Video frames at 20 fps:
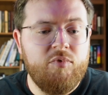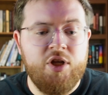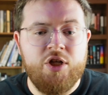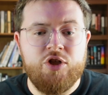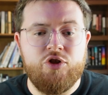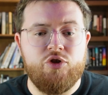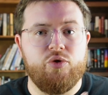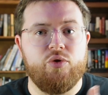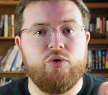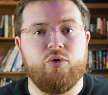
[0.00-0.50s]

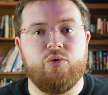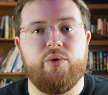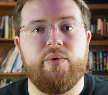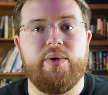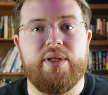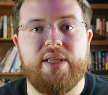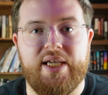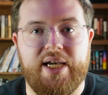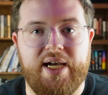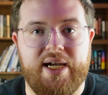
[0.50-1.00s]
to agree
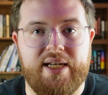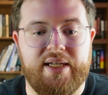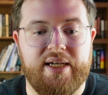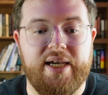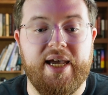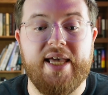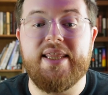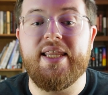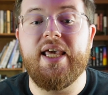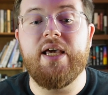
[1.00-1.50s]
with the idea,
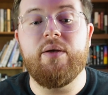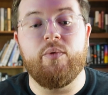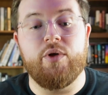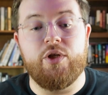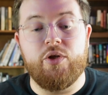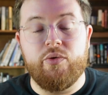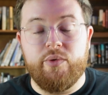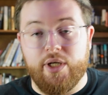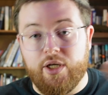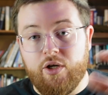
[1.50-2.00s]
and then when
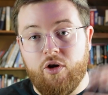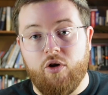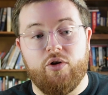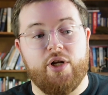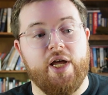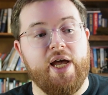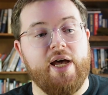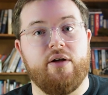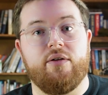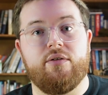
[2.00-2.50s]
you get called
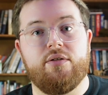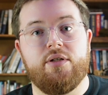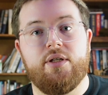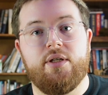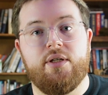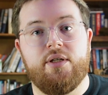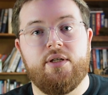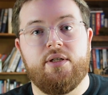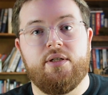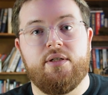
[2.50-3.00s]
out
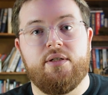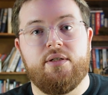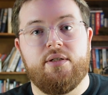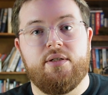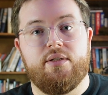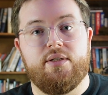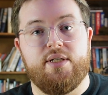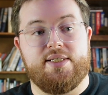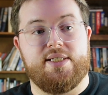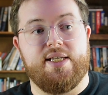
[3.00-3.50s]

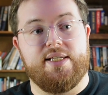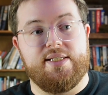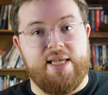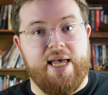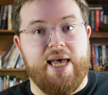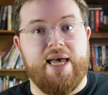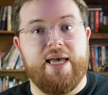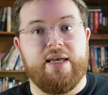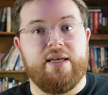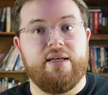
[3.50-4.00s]
that says,
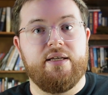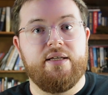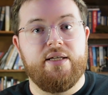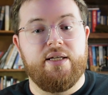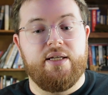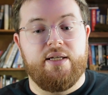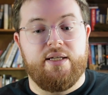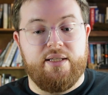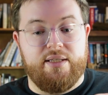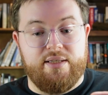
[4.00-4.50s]
hey,
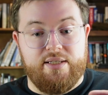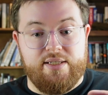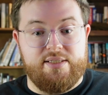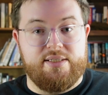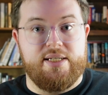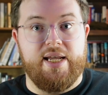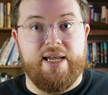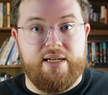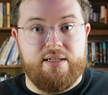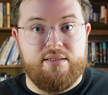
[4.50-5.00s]

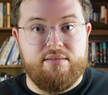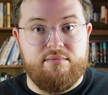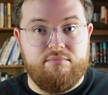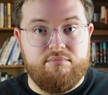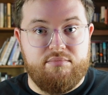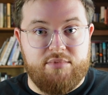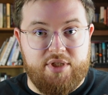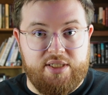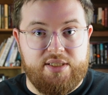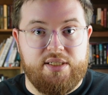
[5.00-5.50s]
the
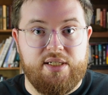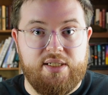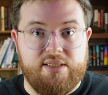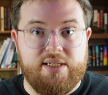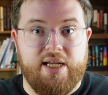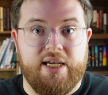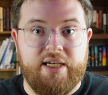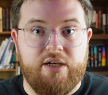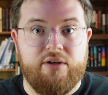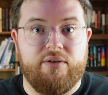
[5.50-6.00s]
Tennessee
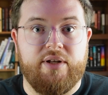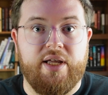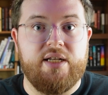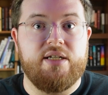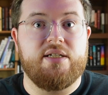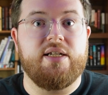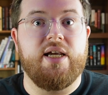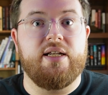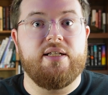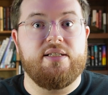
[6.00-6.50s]
State Code
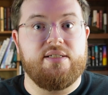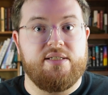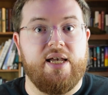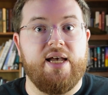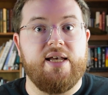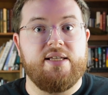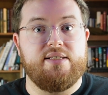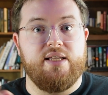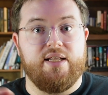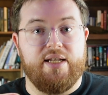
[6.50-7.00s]
annotated
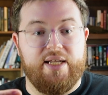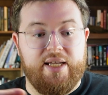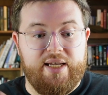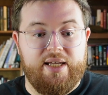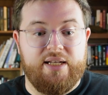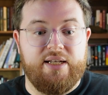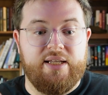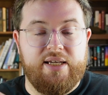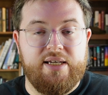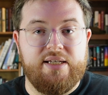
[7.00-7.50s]
says that
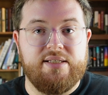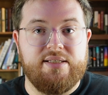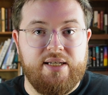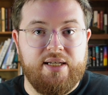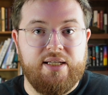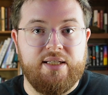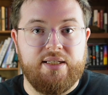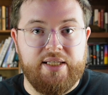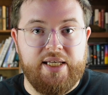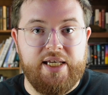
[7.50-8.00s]
it is
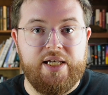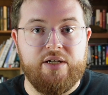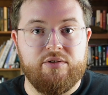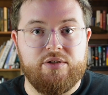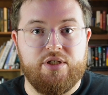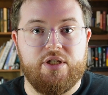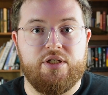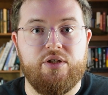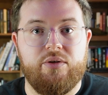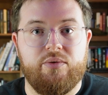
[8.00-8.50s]
illegal
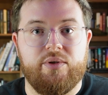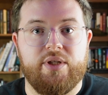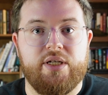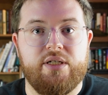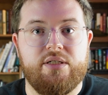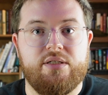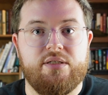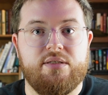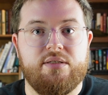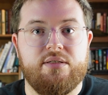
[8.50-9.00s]
to do
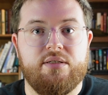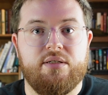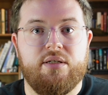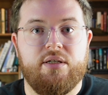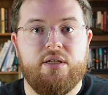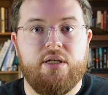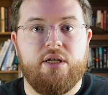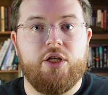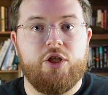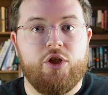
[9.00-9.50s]
this,
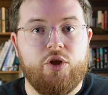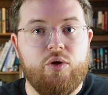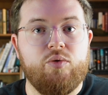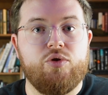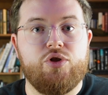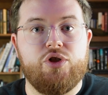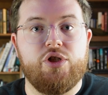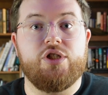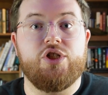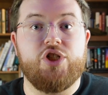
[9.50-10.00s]
you
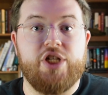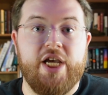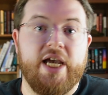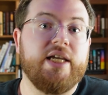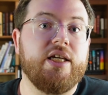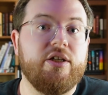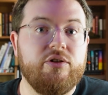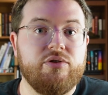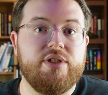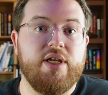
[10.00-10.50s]
should
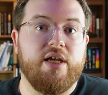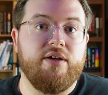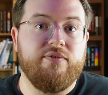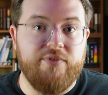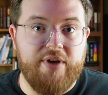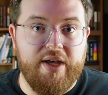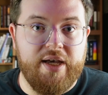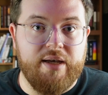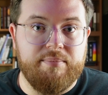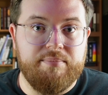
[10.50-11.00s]
check yourself
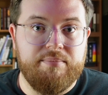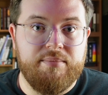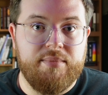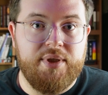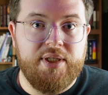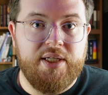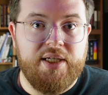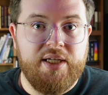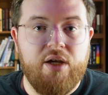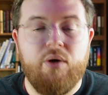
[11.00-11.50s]
up.
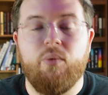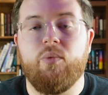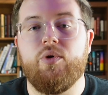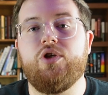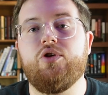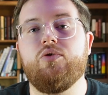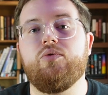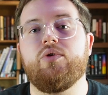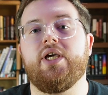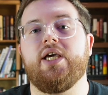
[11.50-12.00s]
When
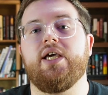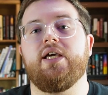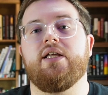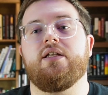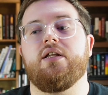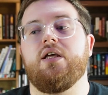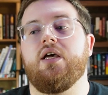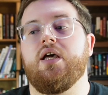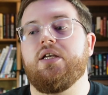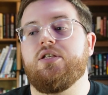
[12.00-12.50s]
you
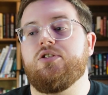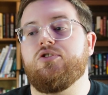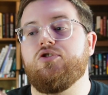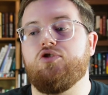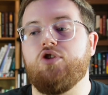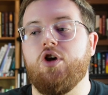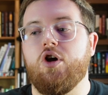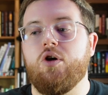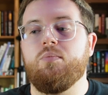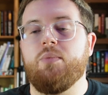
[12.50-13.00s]
get
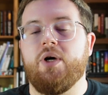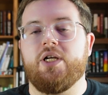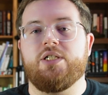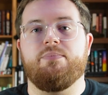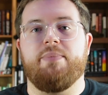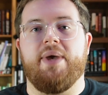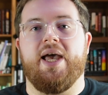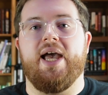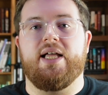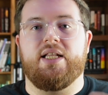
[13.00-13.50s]
so
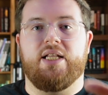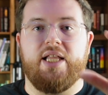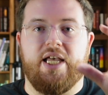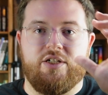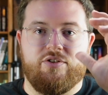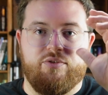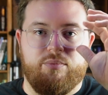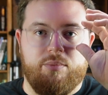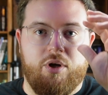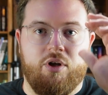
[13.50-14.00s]
much backlash
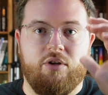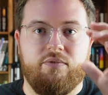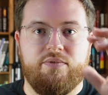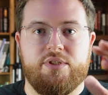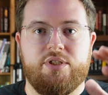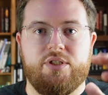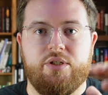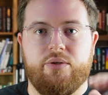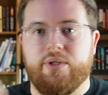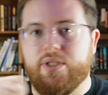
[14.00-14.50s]
from all the
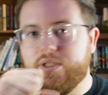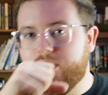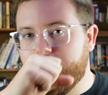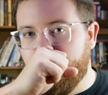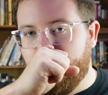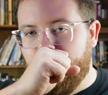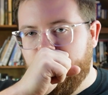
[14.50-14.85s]
students,